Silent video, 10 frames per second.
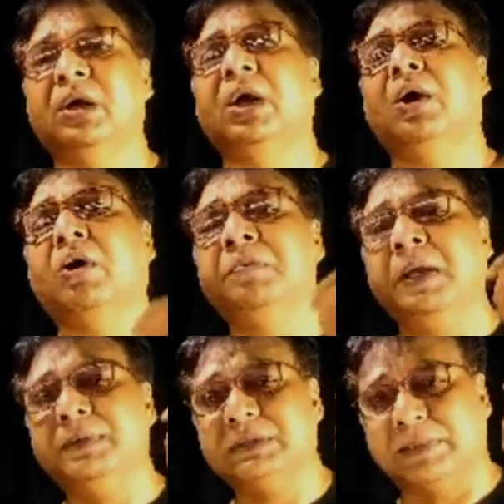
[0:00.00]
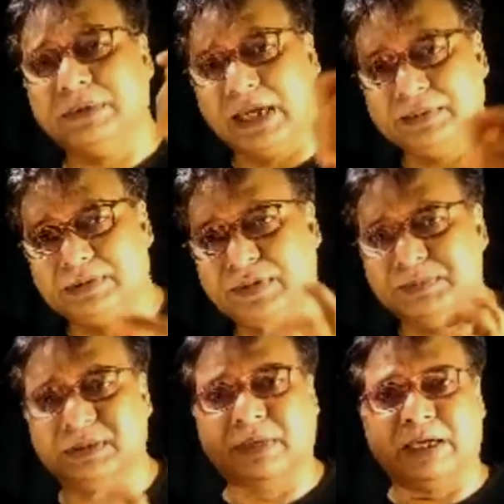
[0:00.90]
or maybe sometimes 50
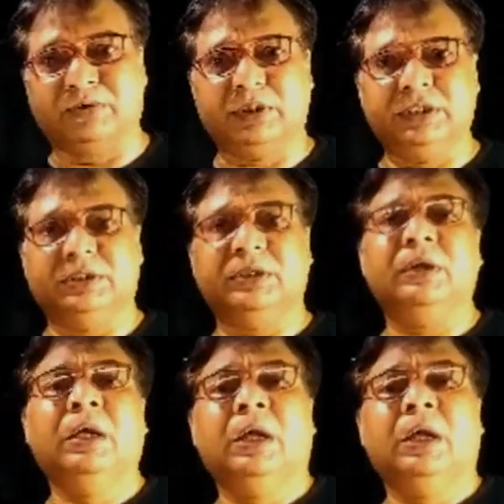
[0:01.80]
microliter.